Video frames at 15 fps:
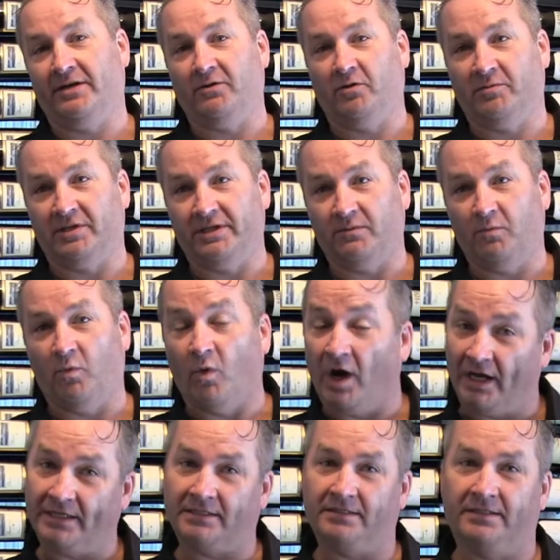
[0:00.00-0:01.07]
I normally
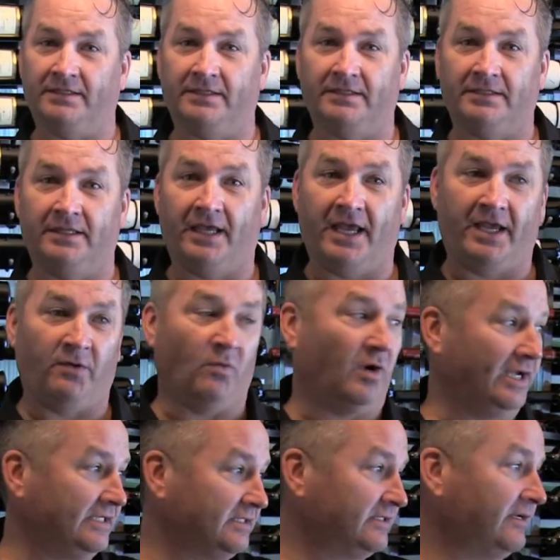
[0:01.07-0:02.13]
want in a
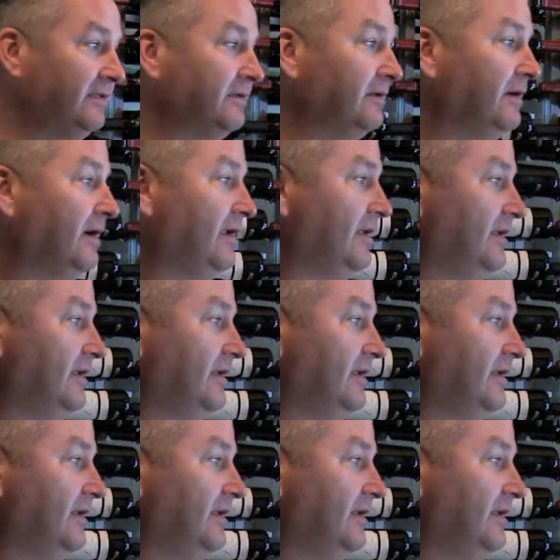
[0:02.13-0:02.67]
wine cellar,